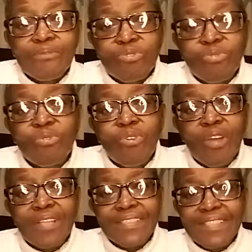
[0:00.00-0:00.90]
do
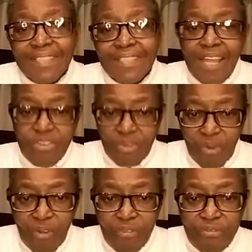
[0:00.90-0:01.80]
not start
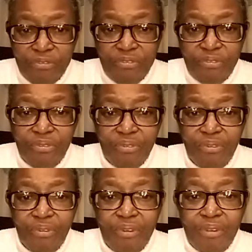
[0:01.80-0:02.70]
off
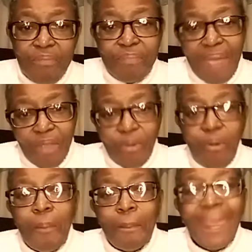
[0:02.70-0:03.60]
by
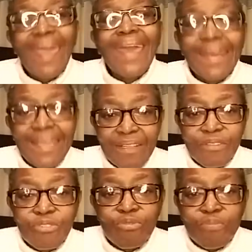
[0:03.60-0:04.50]
comparing
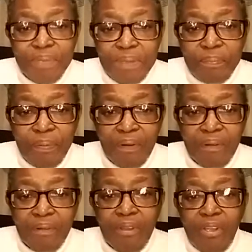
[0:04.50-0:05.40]
two people
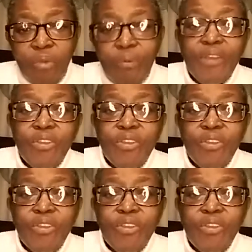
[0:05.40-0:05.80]
when